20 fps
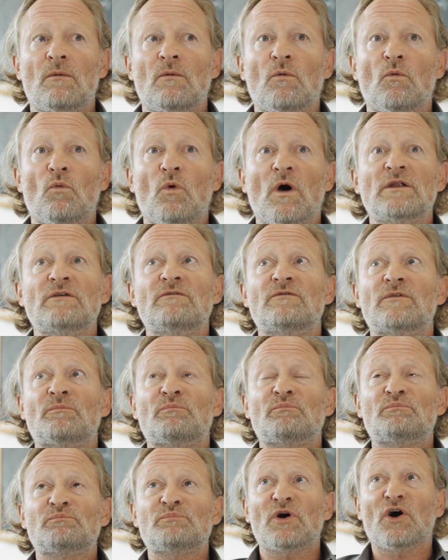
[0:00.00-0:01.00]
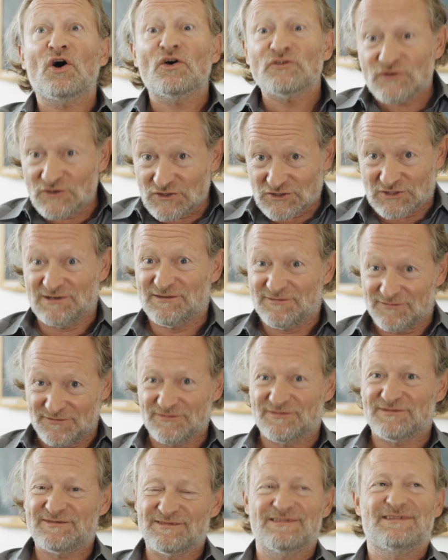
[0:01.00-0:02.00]
One of the
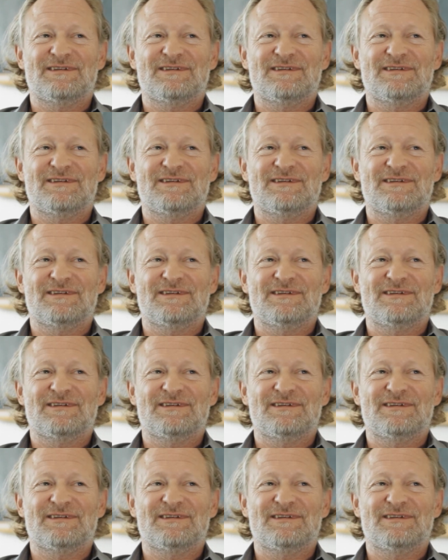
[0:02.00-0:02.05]
positive